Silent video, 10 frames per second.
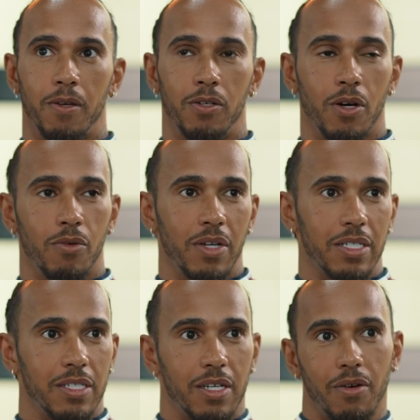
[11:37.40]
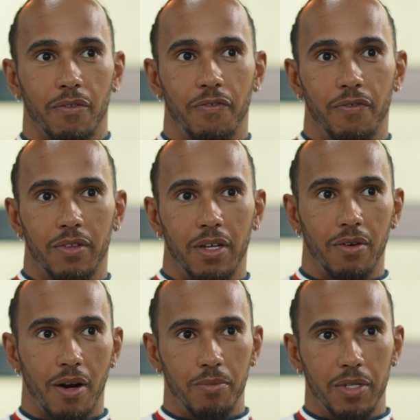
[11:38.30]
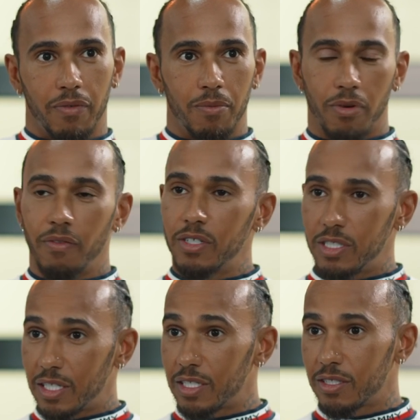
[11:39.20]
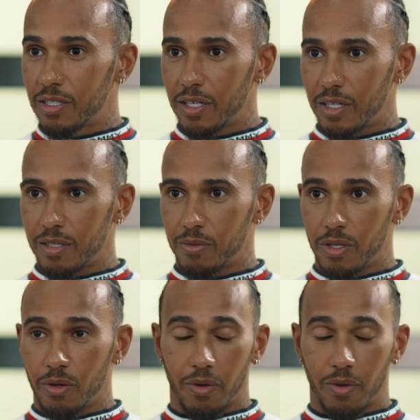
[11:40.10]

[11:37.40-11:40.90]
you don't necessarily, there are different privileges as we know,